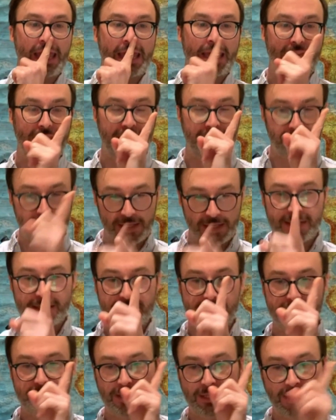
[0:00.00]
In
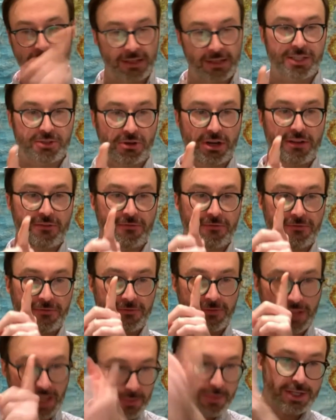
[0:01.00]
this
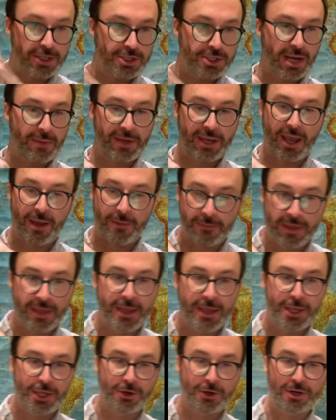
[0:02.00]
illustrative image coming up,
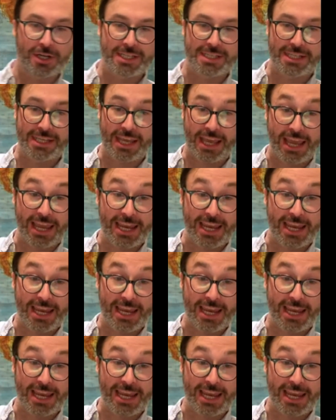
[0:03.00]
you're going to see a